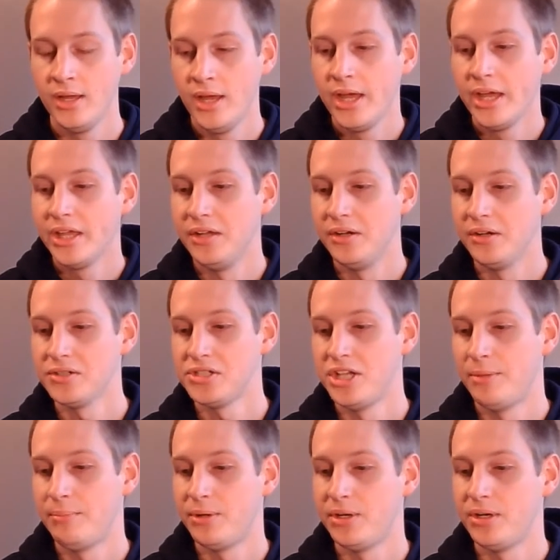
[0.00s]
Here's
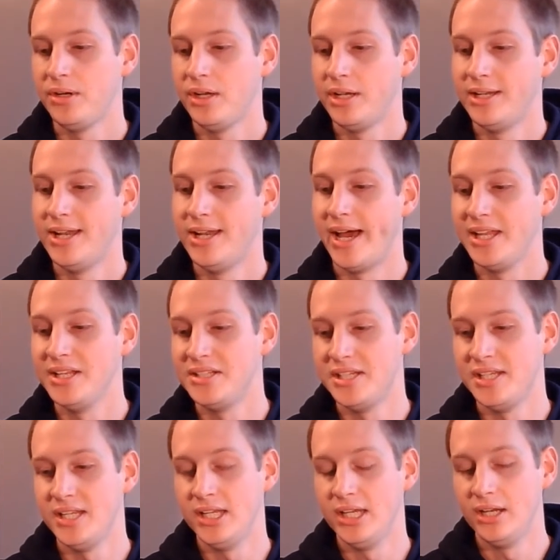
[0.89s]
number
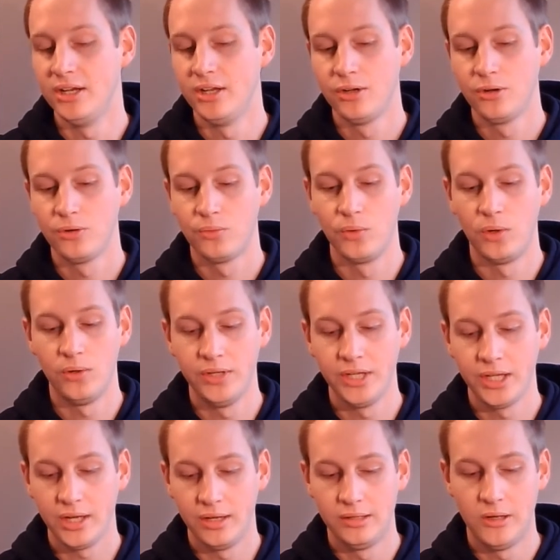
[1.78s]
19,
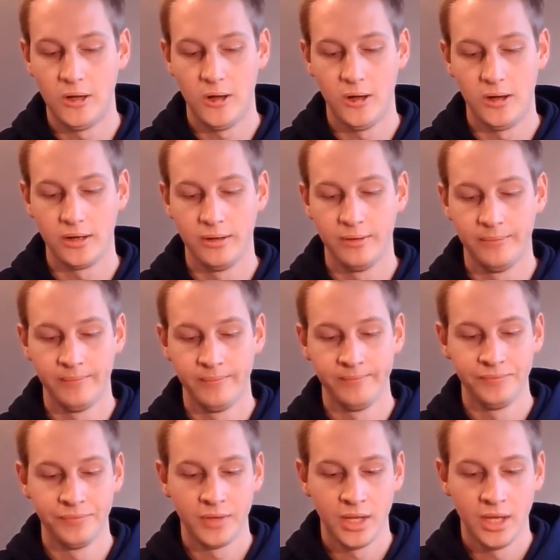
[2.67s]
rolling along.
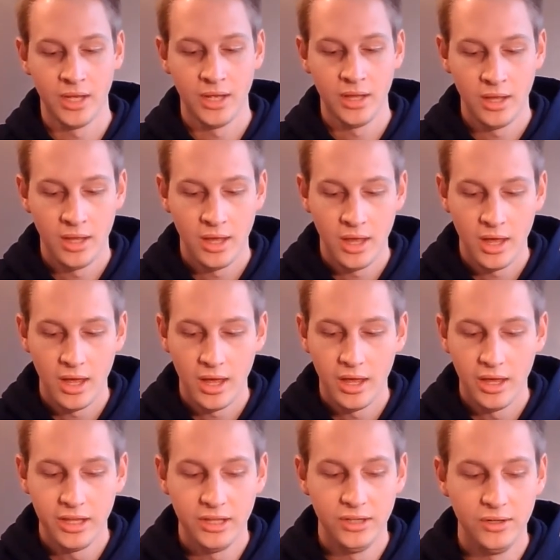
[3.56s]

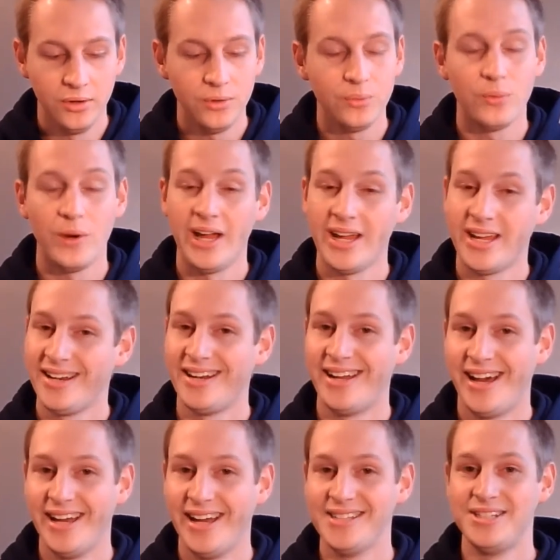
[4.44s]
You'll
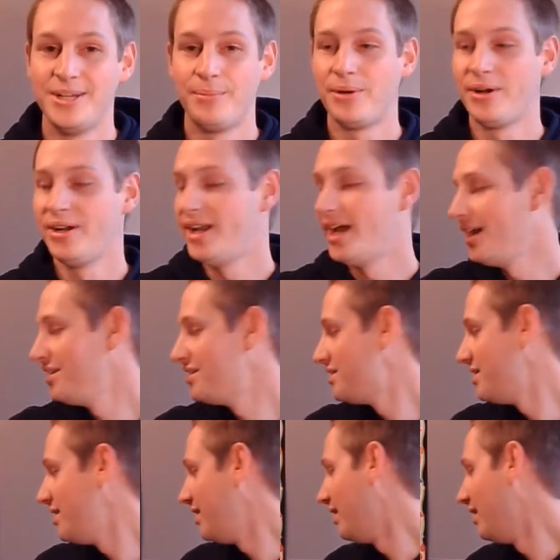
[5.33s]
recognize number
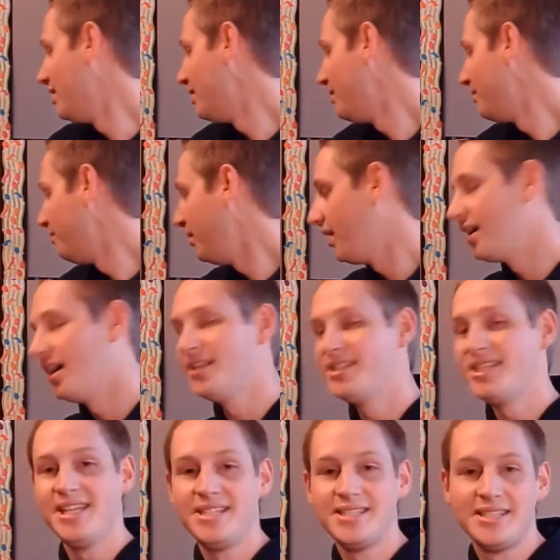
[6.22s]
19
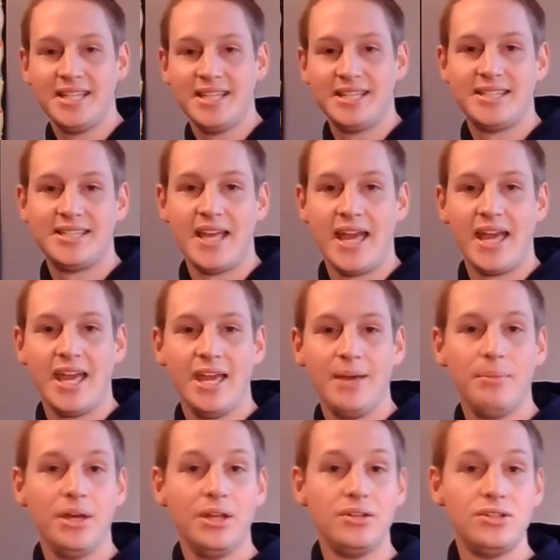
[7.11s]
because it's the
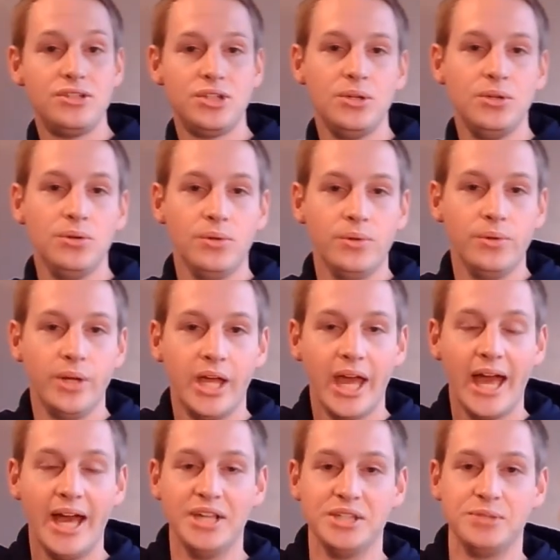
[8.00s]
same tune
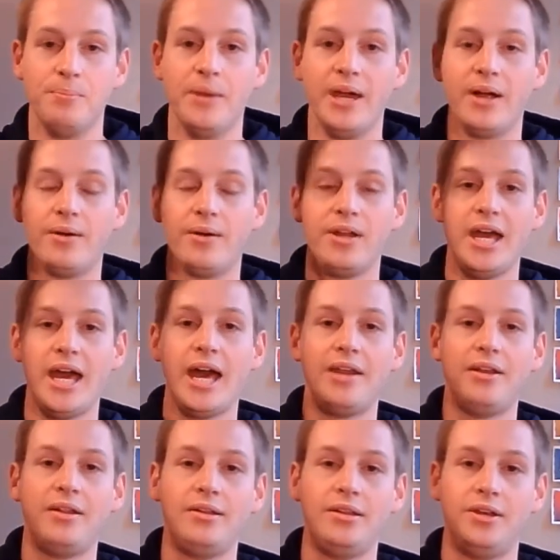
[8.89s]
as Mary Had
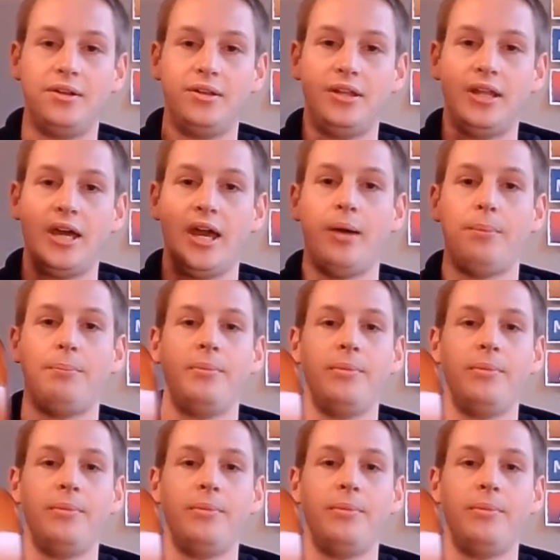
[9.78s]
a Little Lamb.